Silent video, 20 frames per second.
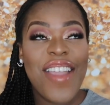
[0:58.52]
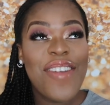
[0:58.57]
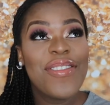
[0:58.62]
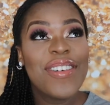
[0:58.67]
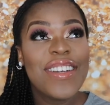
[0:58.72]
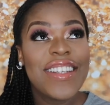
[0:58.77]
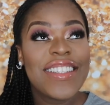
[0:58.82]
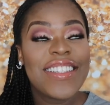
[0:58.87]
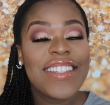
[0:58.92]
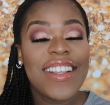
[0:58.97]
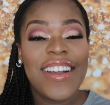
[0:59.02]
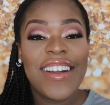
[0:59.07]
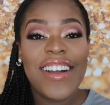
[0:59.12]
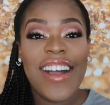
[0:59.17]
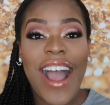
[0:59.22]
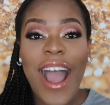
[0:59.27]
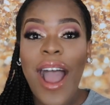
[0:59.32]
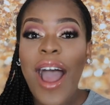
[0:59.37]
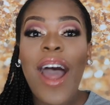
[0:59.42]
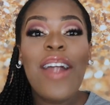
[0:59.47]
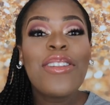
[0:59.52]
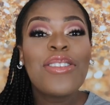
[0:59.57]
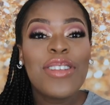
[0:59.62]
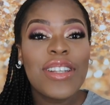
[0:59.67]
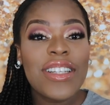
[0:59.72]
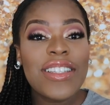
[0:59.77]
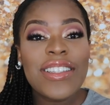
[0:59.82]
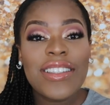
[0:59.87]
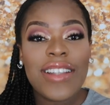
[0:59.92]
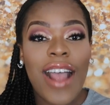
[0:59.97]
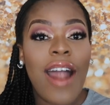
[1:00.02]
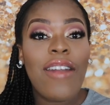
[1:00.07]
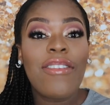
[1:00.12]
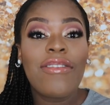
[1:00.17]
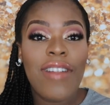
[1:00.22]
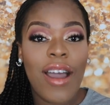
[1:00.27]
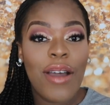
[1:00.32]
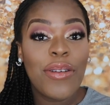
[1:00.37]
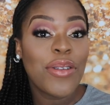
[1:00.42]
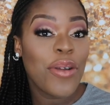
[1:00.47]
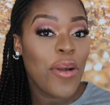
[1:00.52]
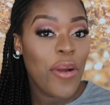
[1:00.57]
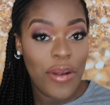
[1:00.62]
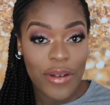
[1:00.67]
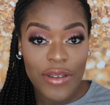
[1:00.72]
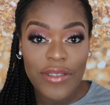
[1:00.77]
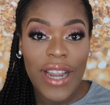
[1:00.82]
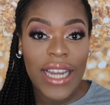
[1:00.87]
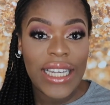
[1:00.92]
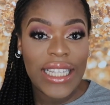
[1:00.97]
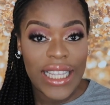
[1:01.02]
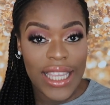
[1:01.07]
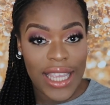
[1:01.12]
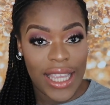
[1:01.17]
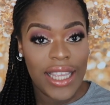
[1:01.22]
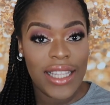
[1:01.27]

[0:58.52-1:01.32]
it was just around one hundred